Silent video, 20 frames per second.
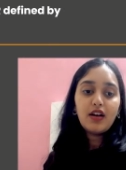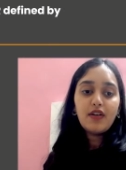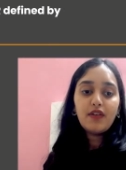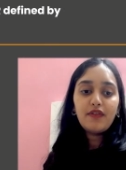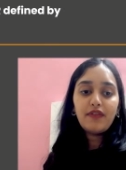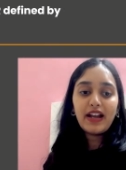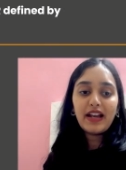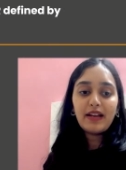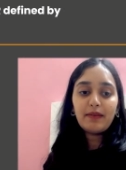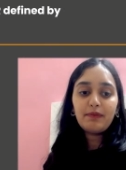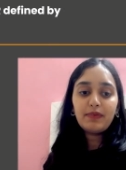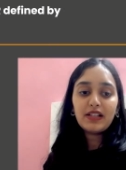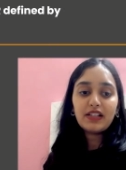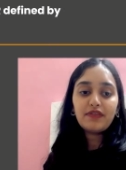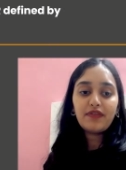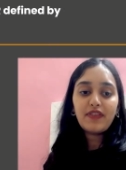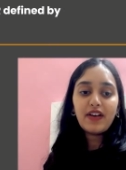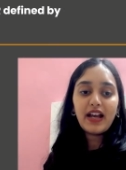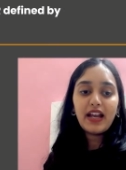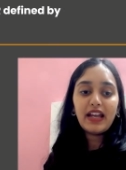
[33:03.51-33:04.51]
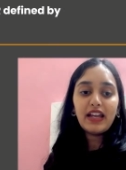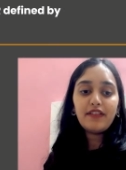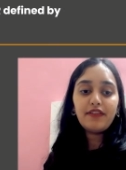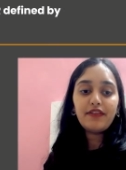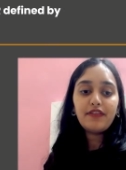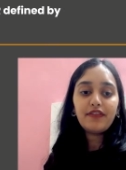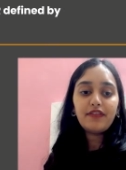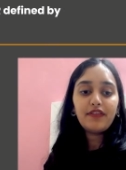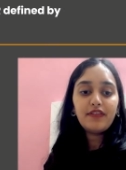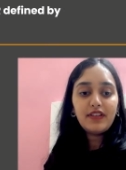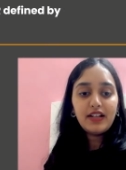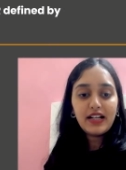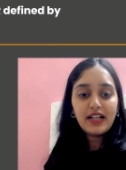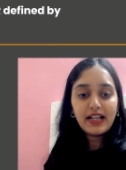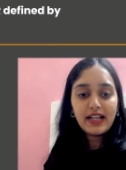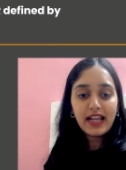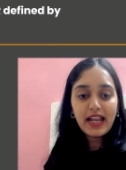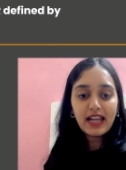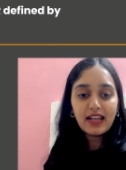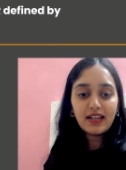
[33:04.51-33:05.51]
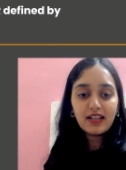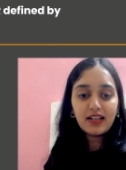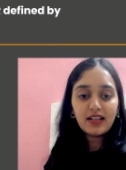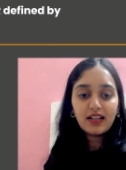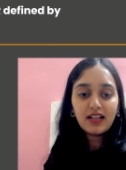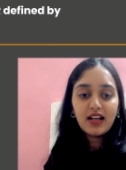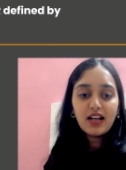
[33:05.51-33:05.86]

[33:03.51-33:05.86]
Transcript: 5 plus 5, 10.